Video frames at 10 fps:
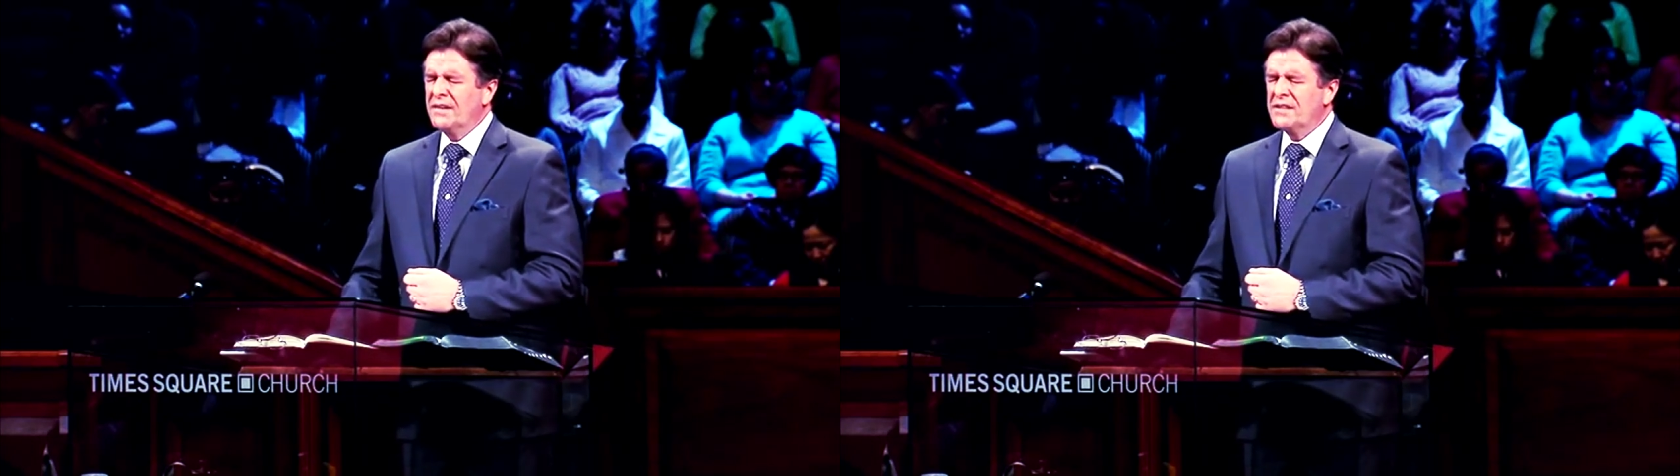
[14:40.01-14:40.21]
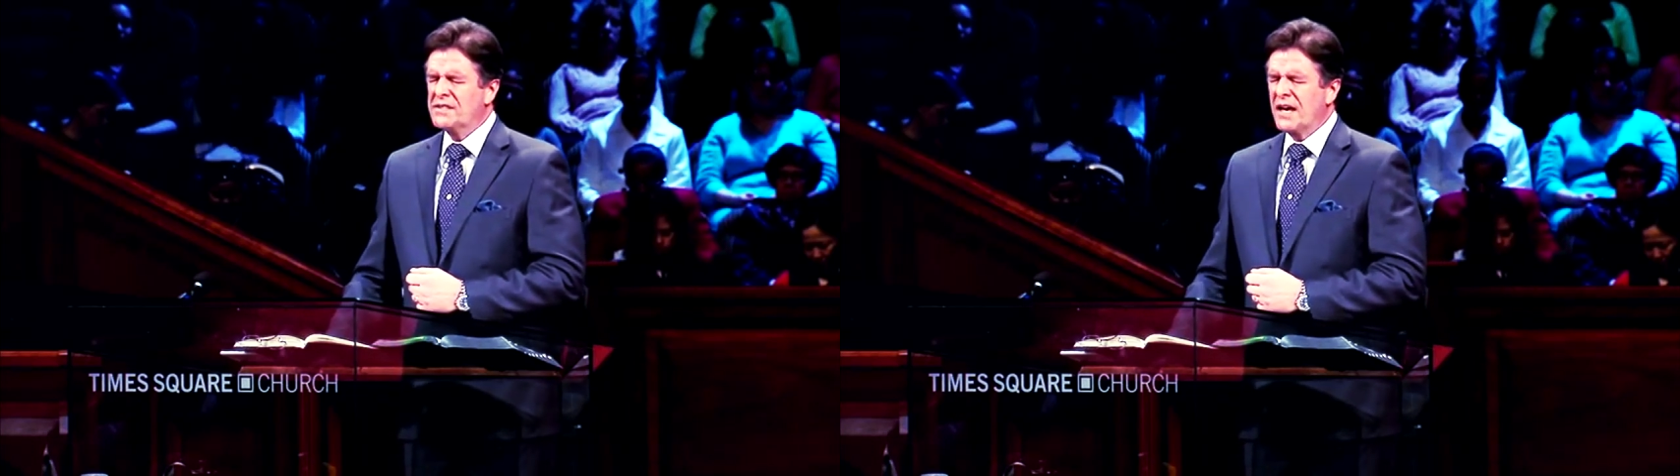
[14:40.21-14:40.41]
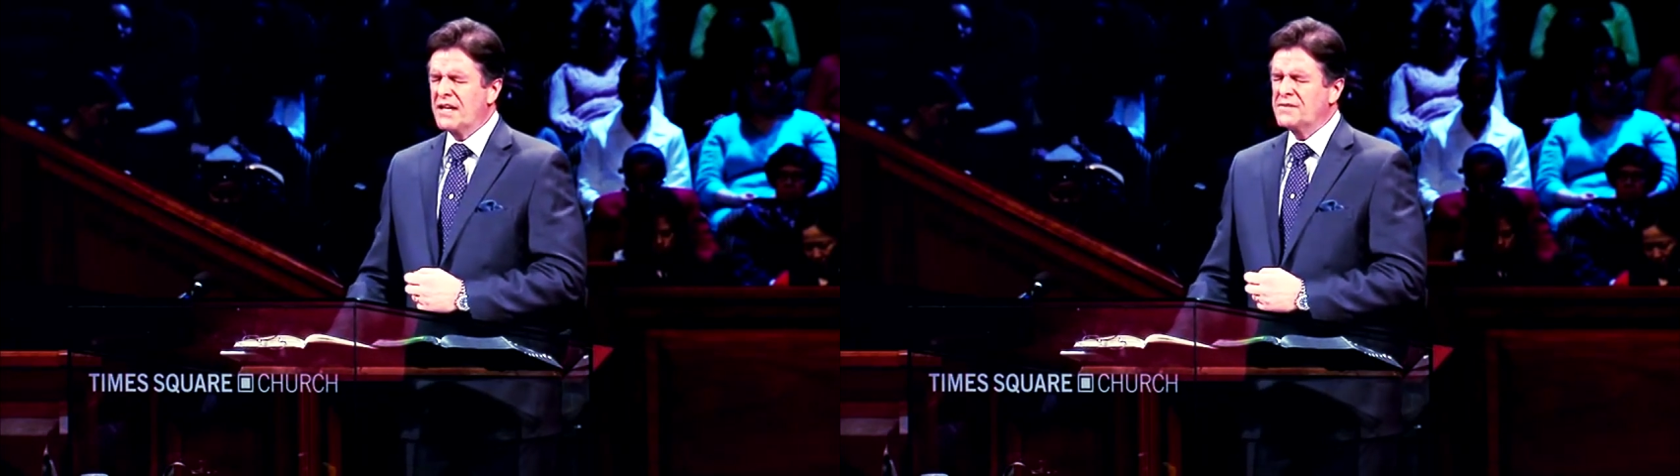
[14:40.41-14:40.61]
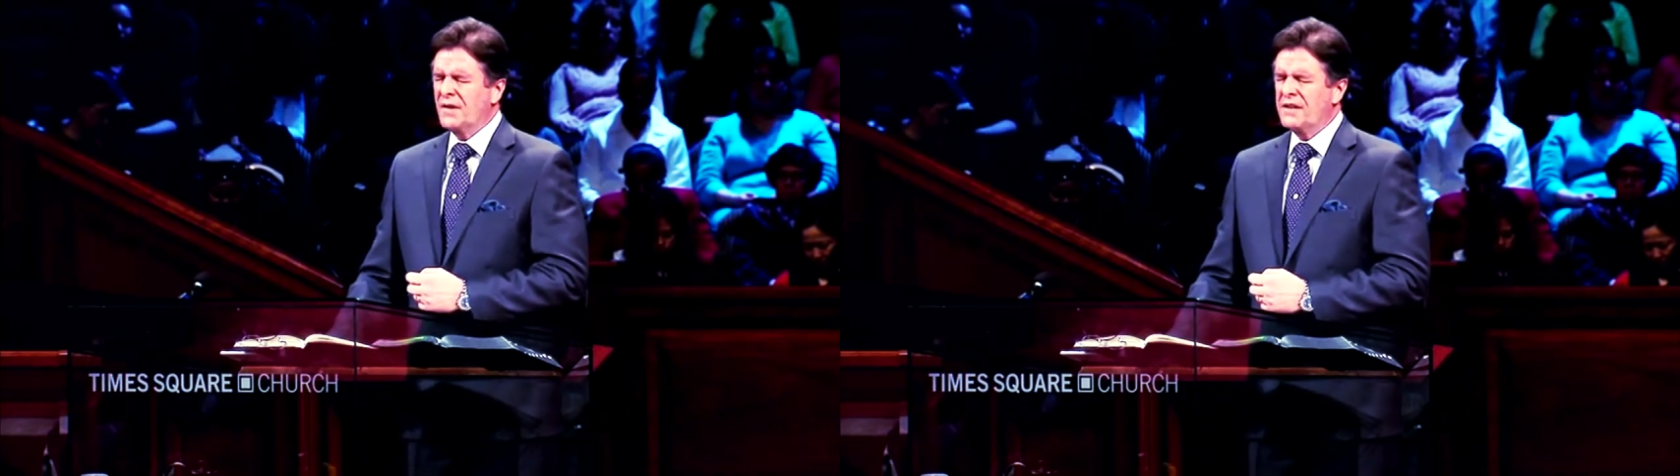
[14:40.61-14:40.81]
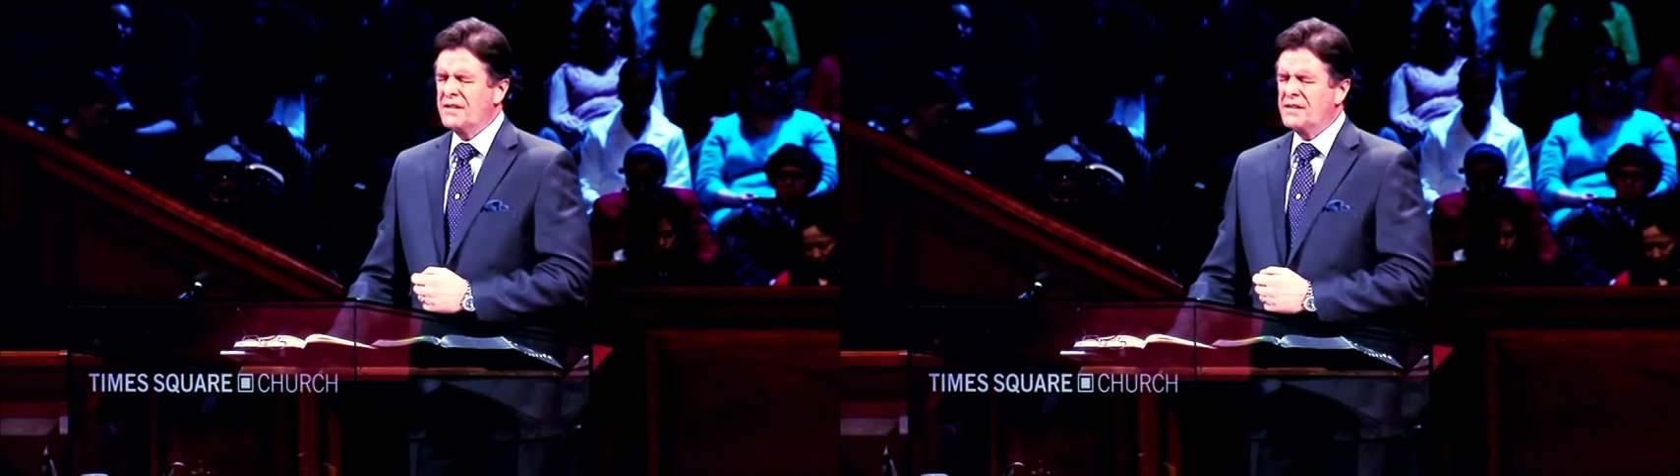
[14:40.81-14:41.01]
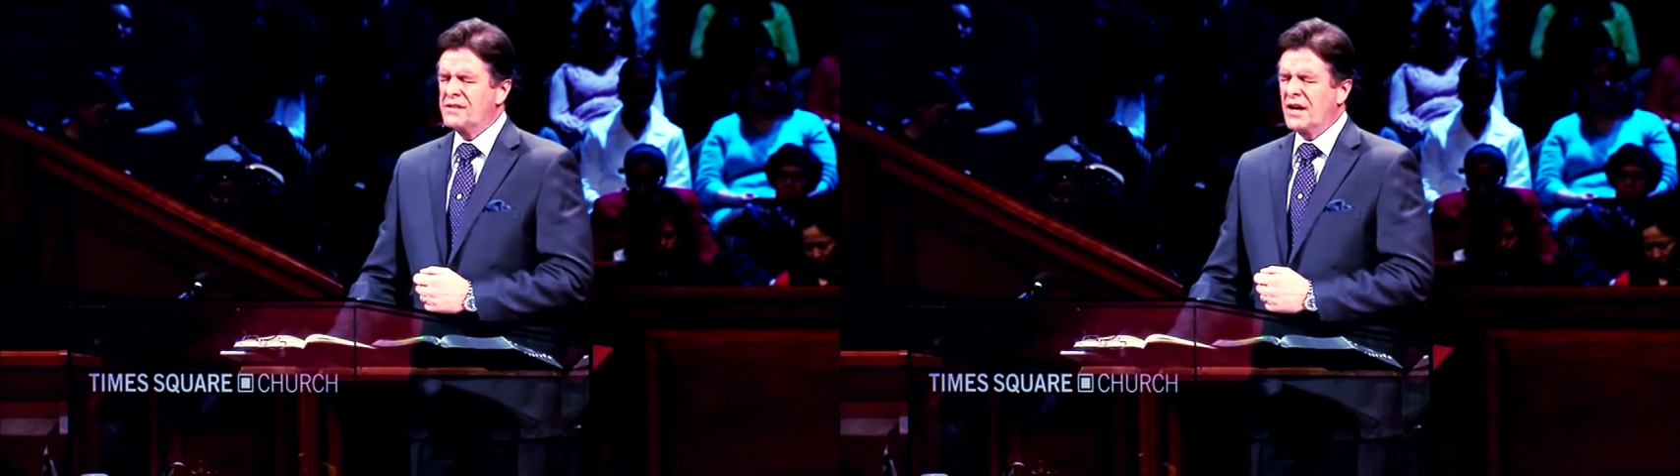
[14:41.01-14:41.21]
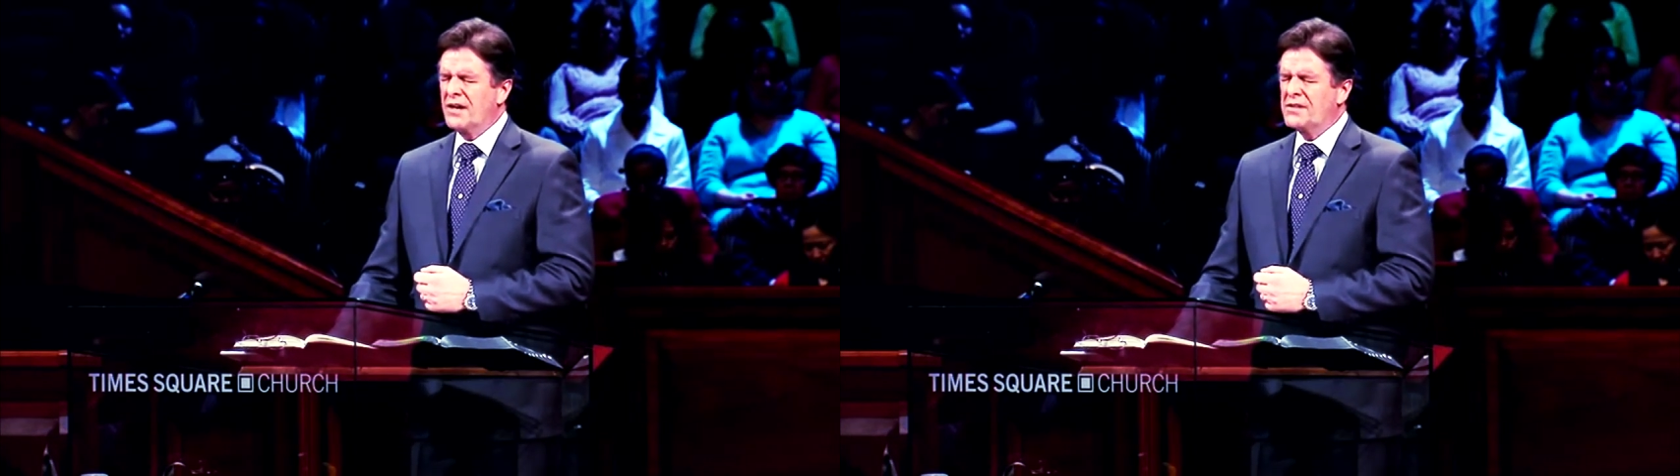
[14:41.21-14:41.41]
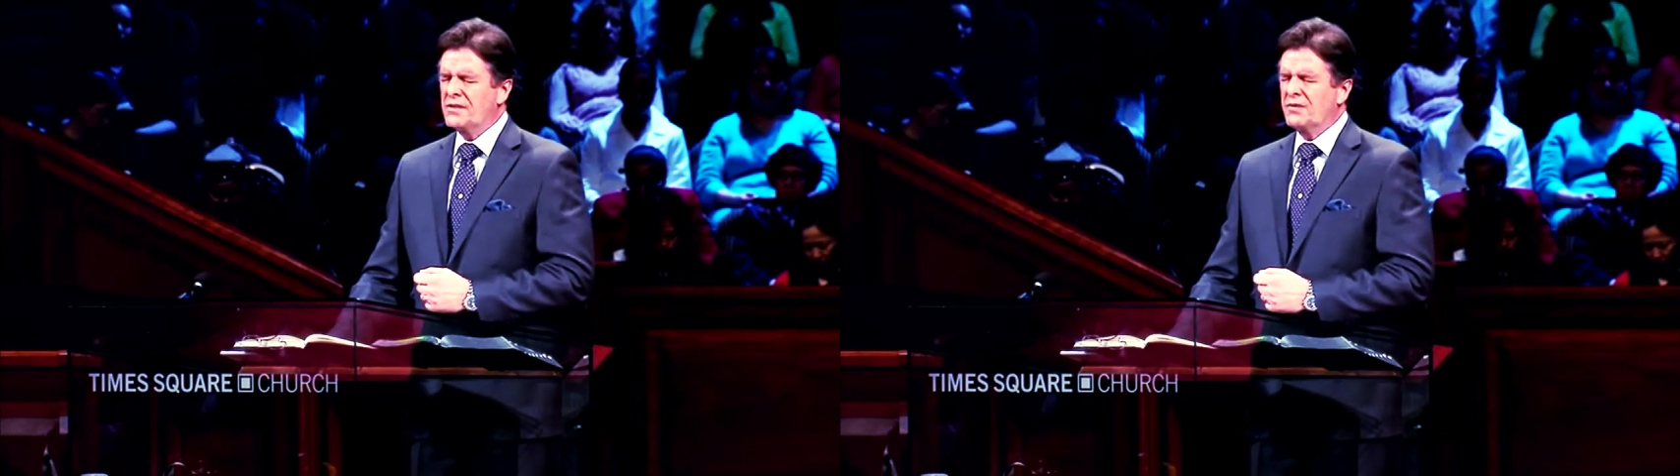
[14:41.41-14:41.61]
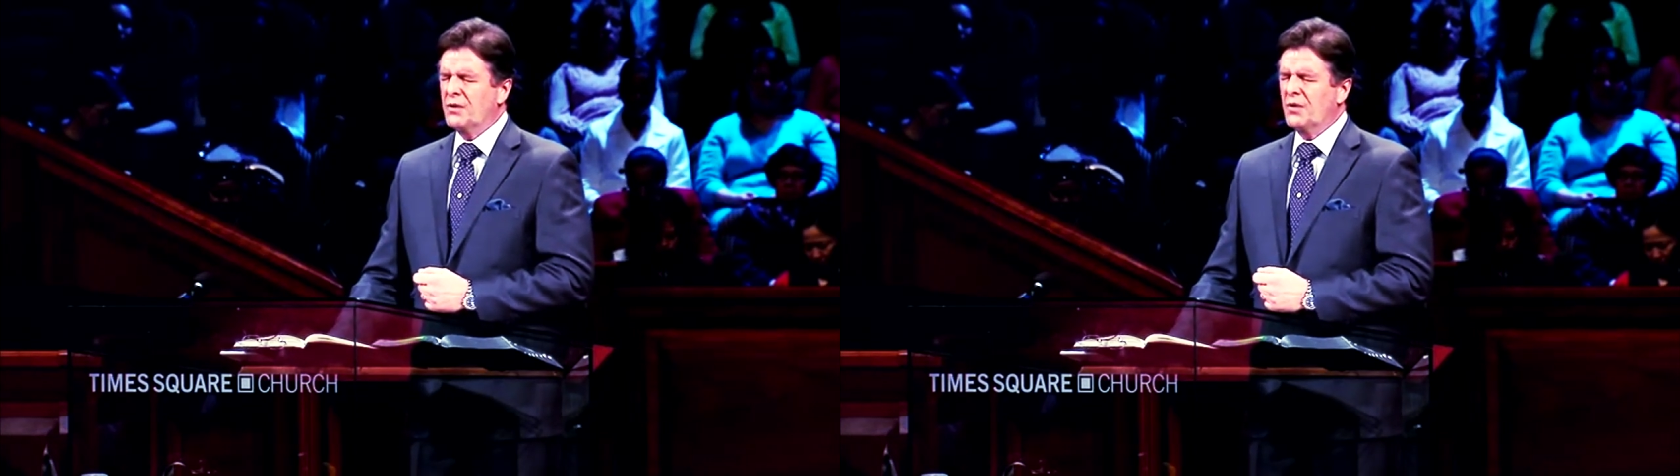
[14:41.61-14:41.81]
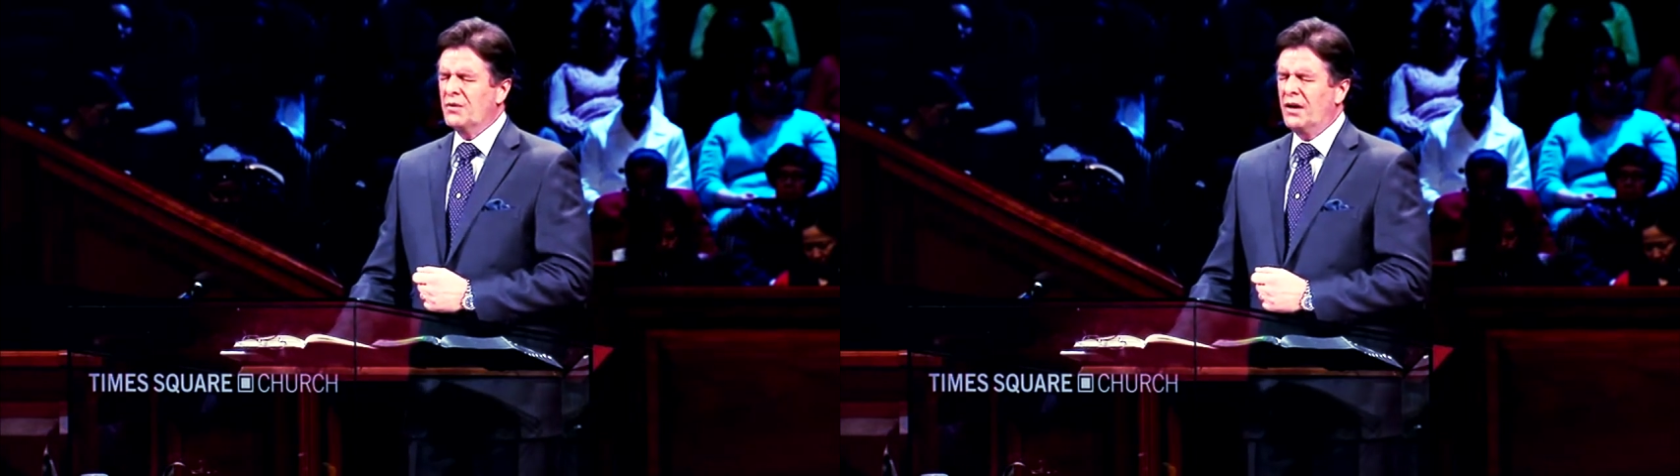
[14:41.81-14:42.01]
to satisfy the desires of
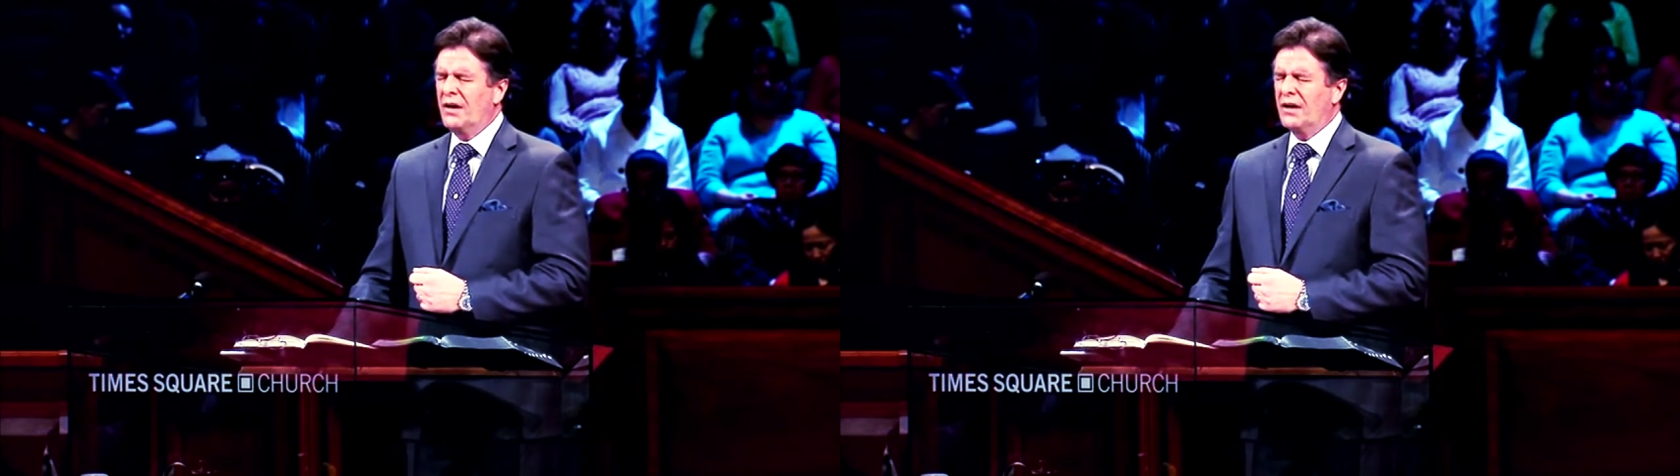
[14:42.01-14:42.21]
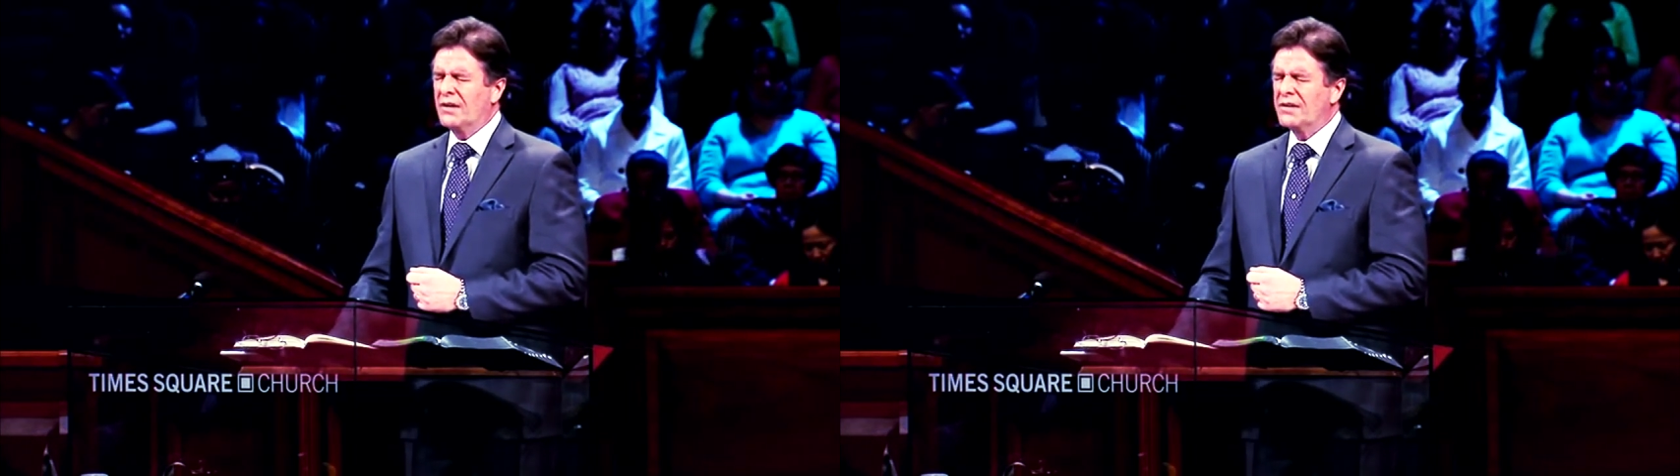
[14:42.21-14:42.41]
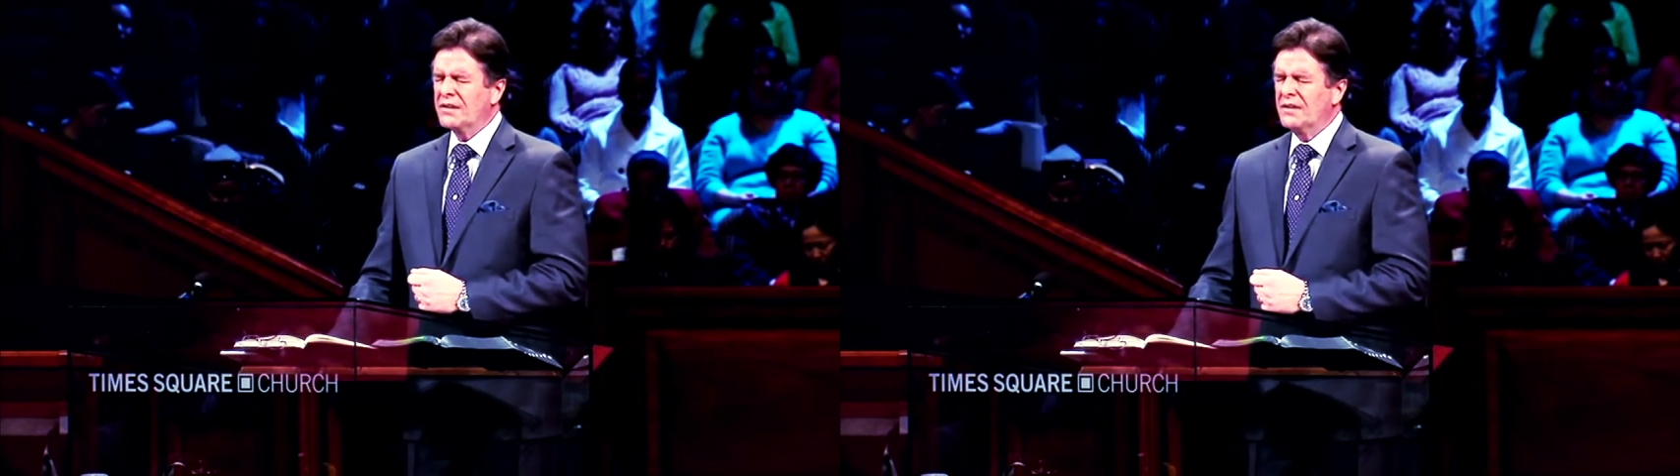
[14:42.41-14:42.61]
your own heart.